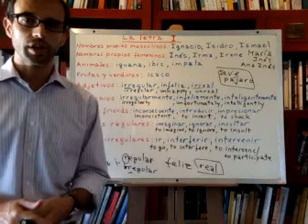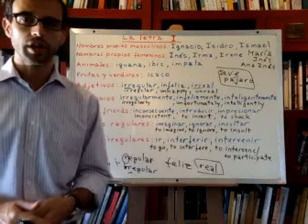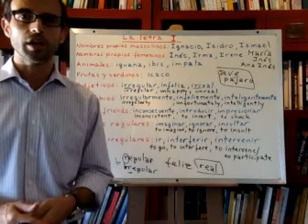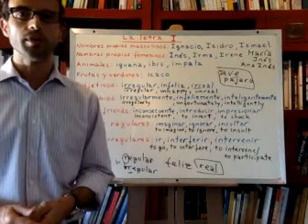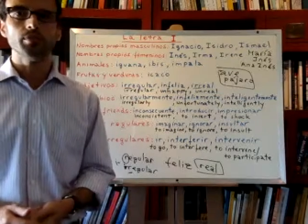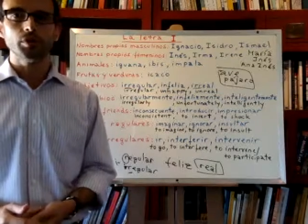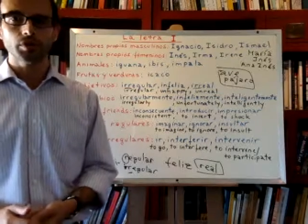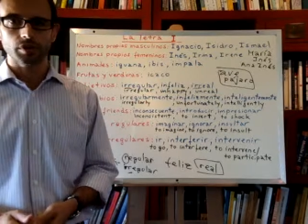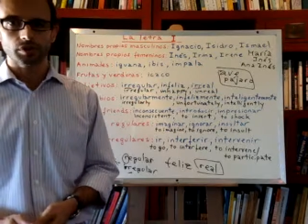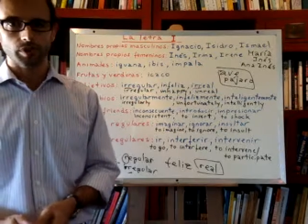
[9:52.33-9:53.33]

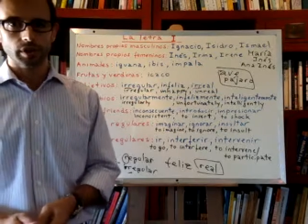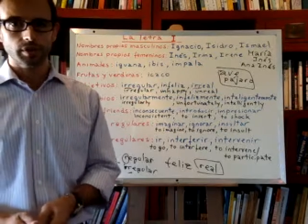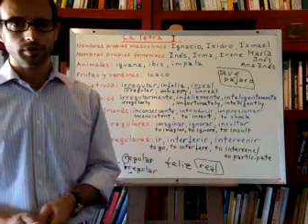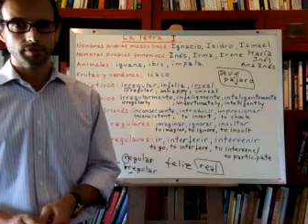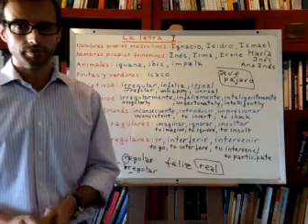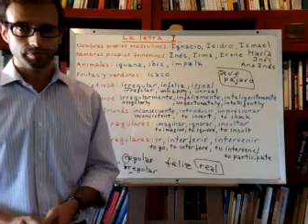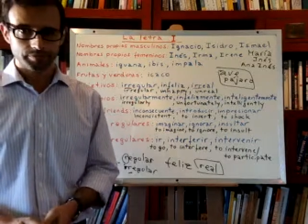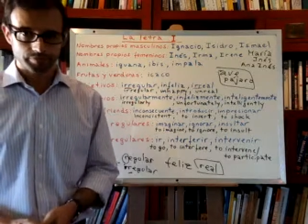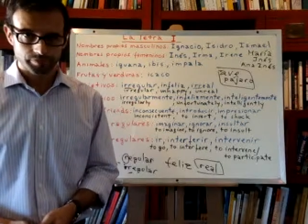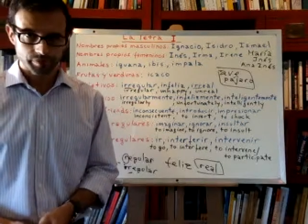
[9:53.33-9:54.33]
unimportant, right?
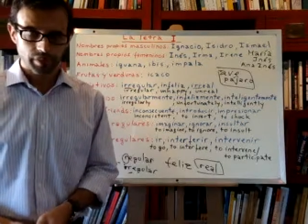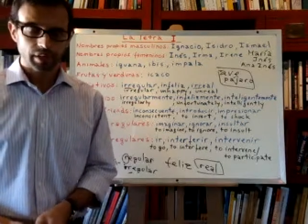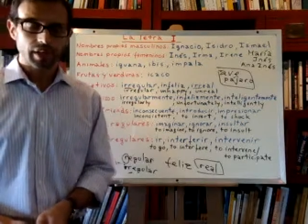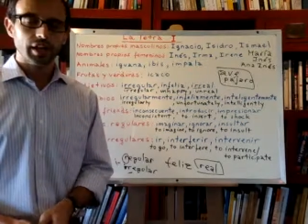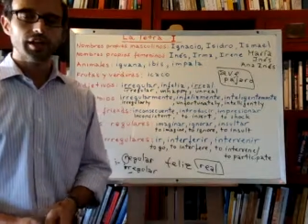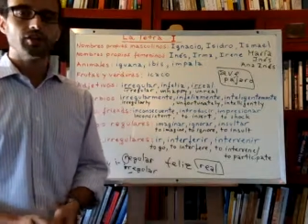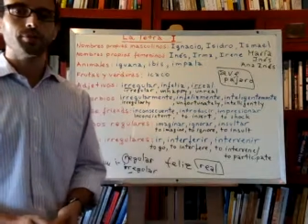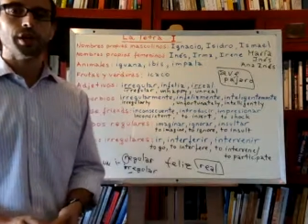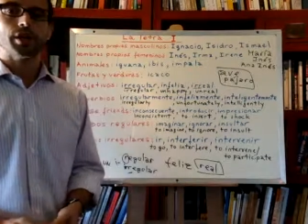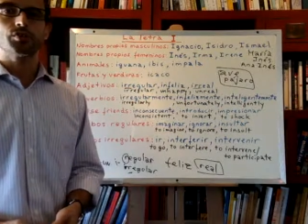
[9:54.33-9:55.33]
In
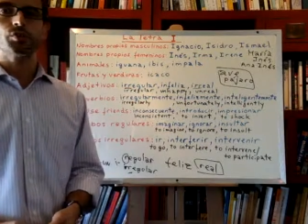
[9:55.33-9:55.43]
Spanish